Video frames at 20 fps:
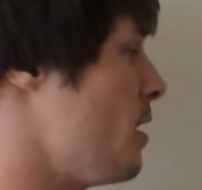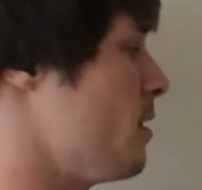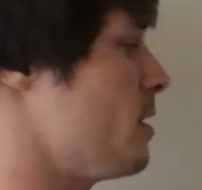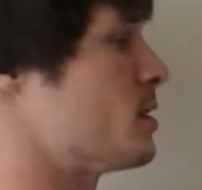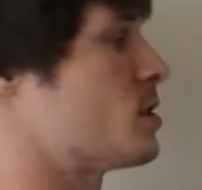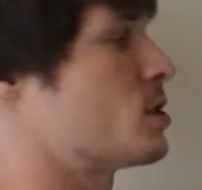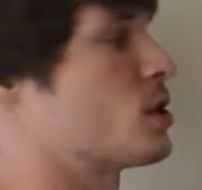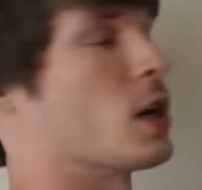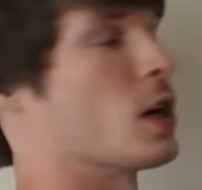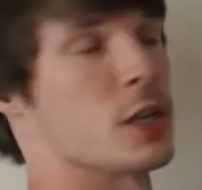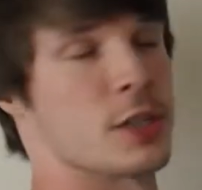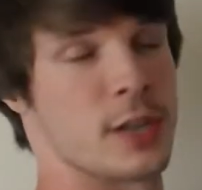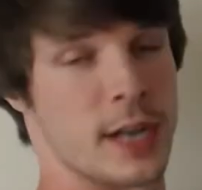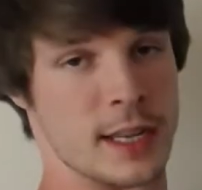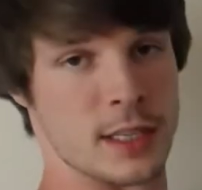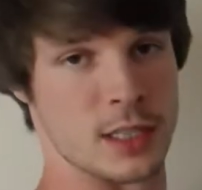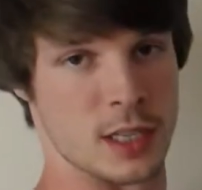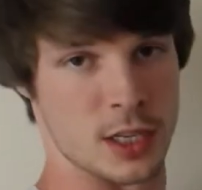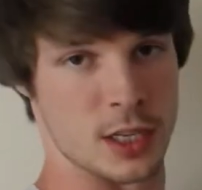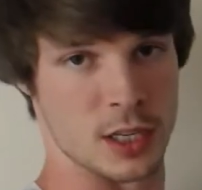this chart
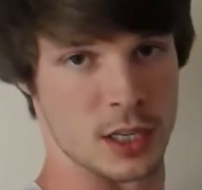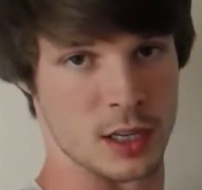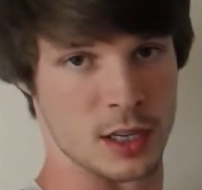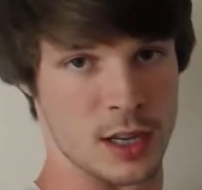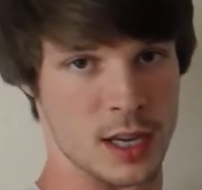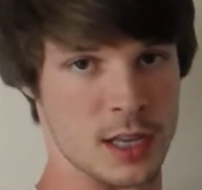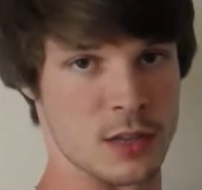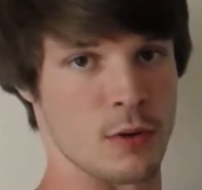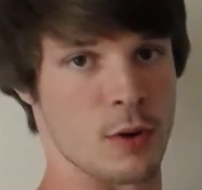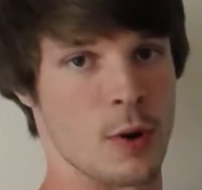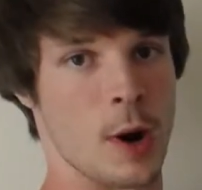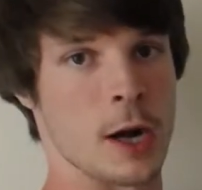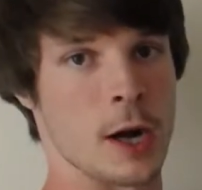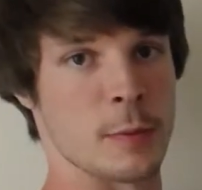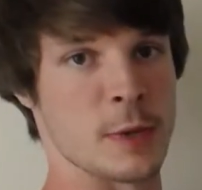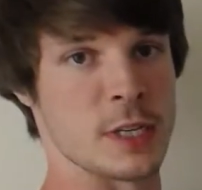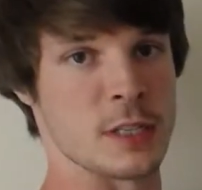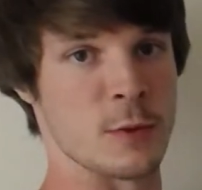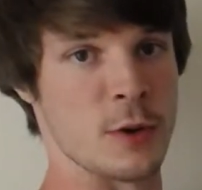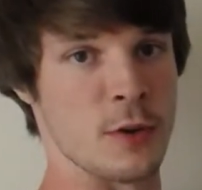transition is required to
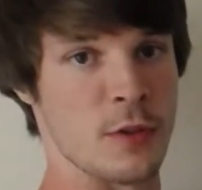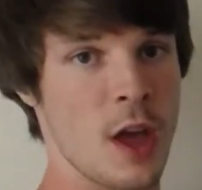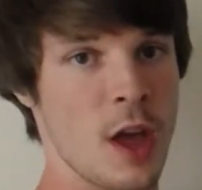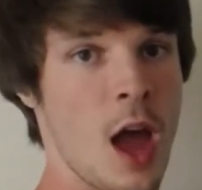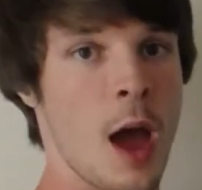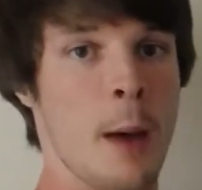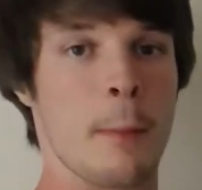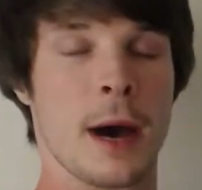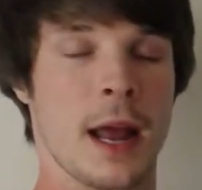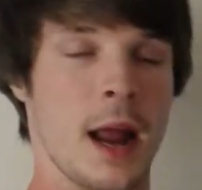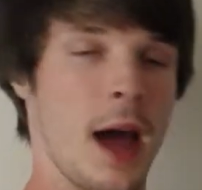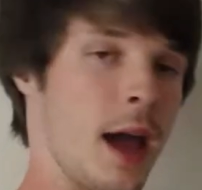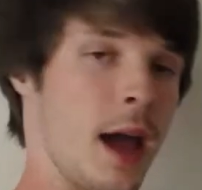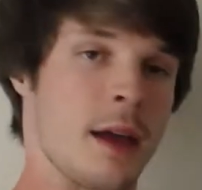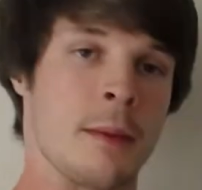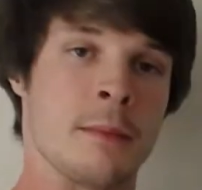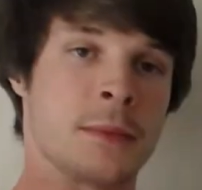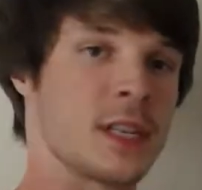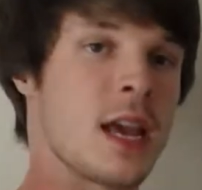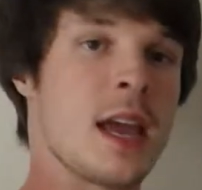be smooth. But I
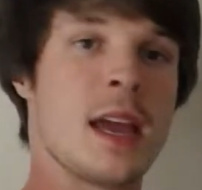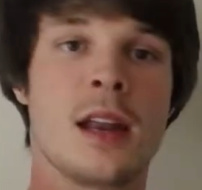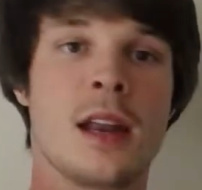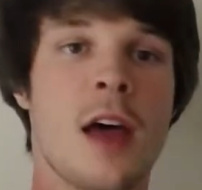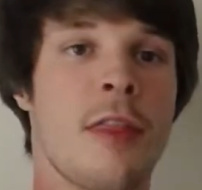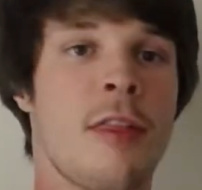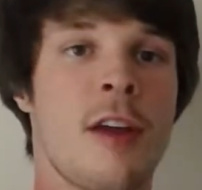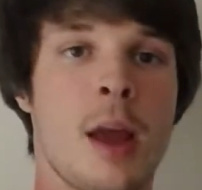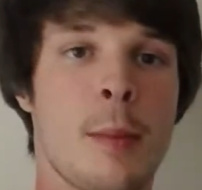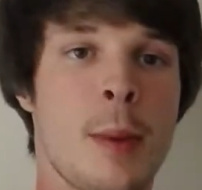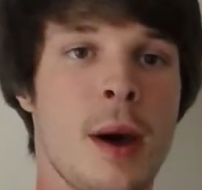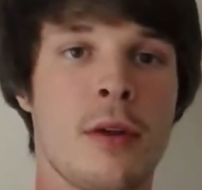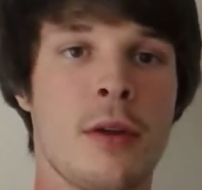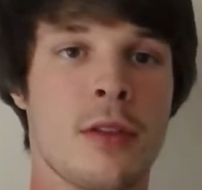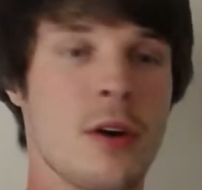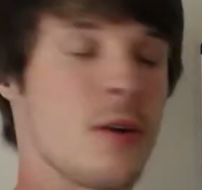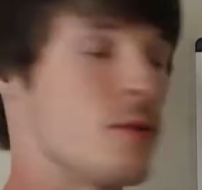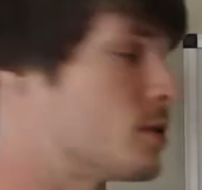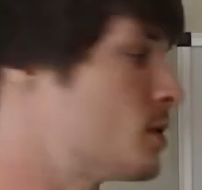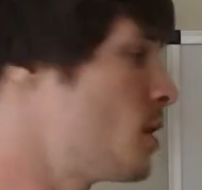am saying nothing about
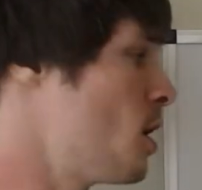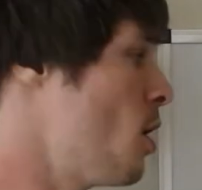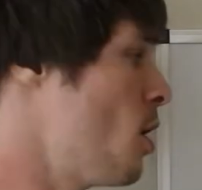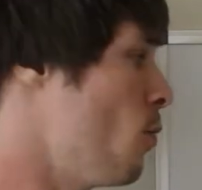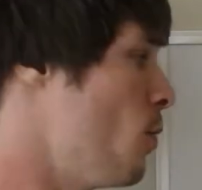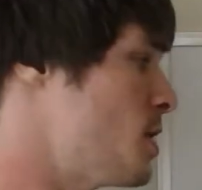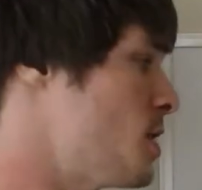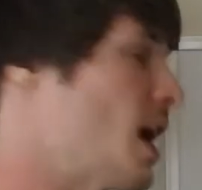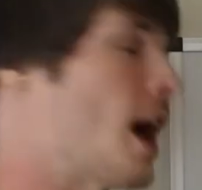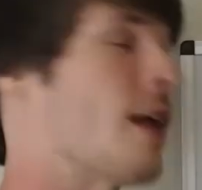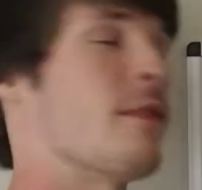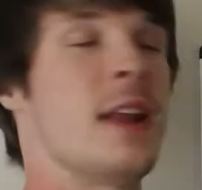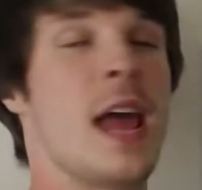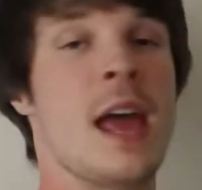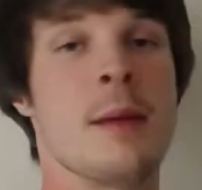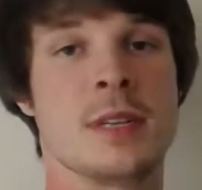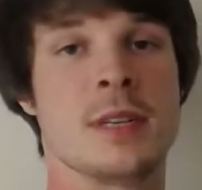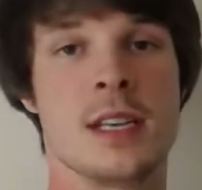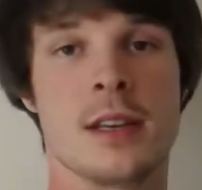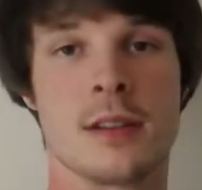those which have
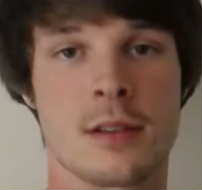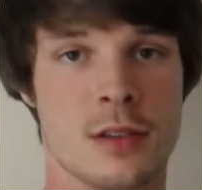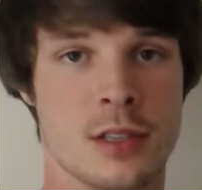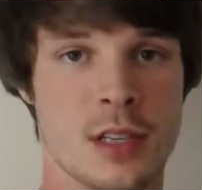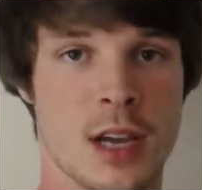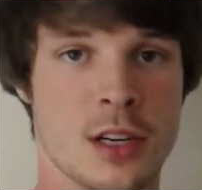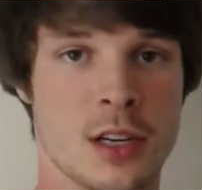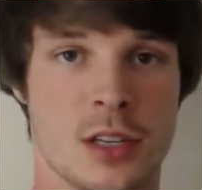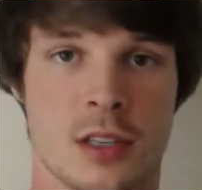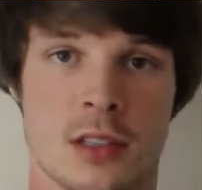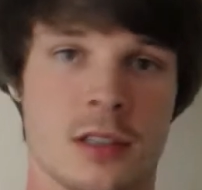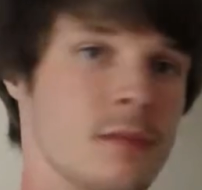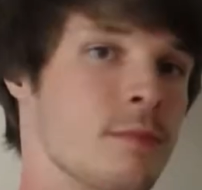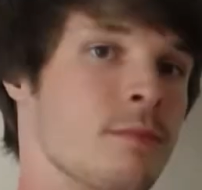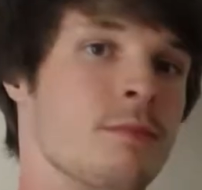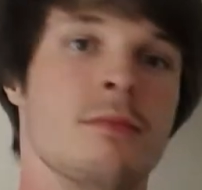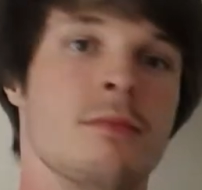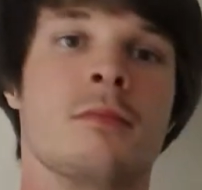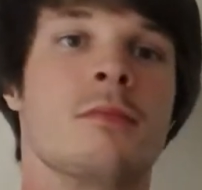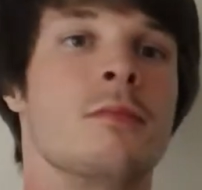empty intersections.
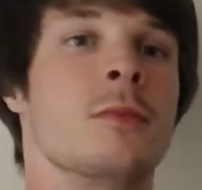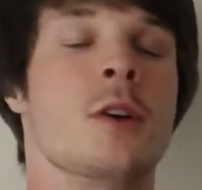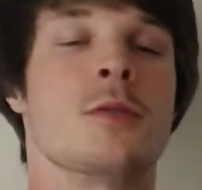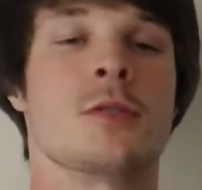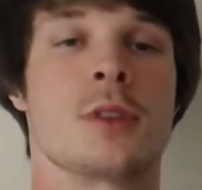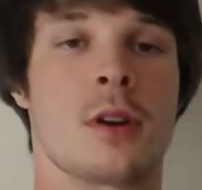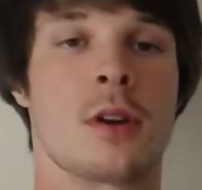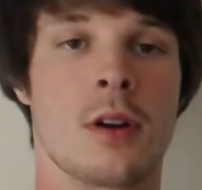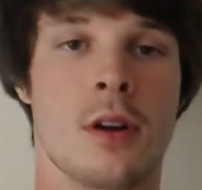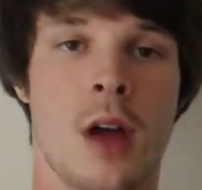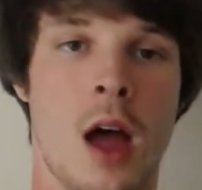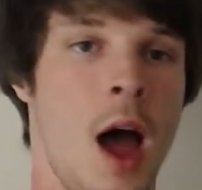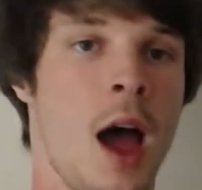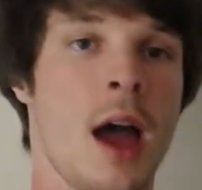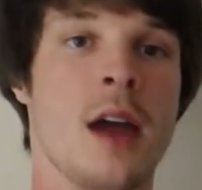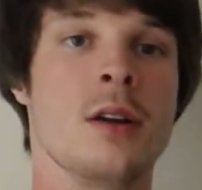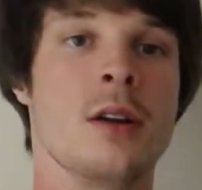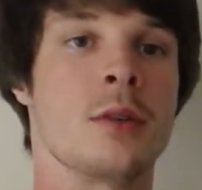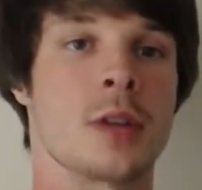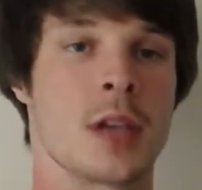Those are,
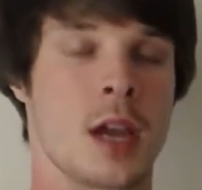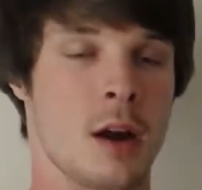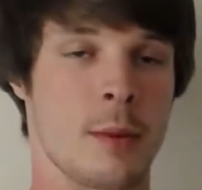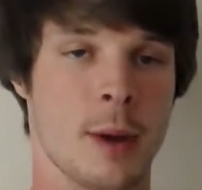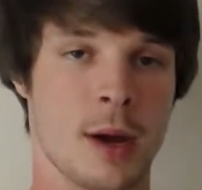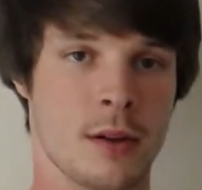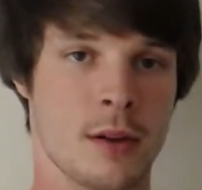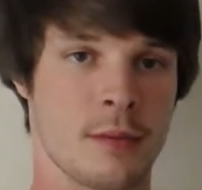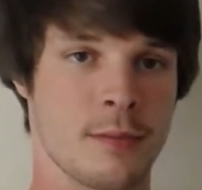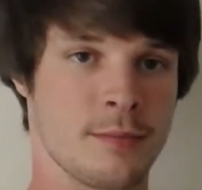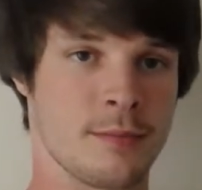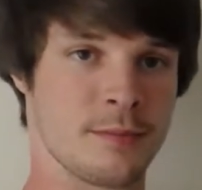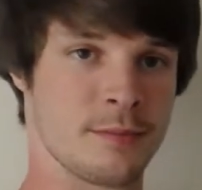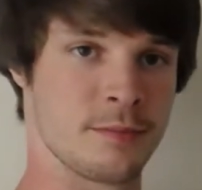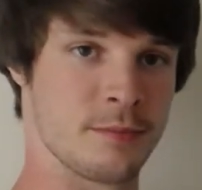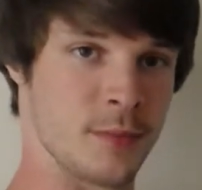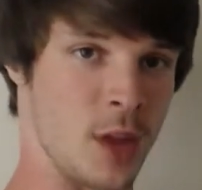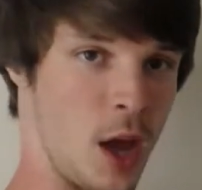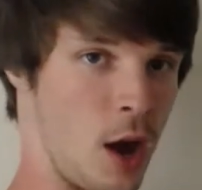I don't care about. All